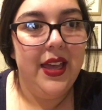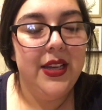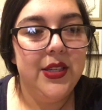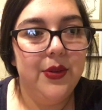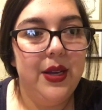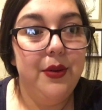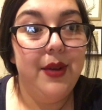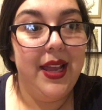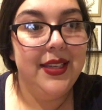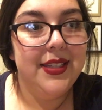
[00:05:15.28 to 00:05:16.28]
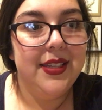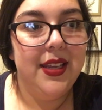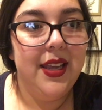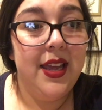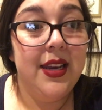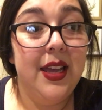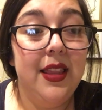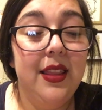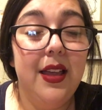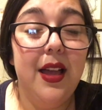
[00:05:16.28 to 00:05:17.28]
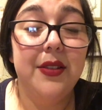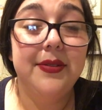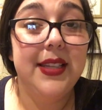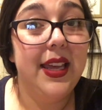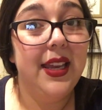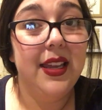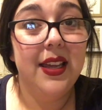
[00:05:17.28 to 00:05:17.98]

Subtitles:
And so I went and I loved it.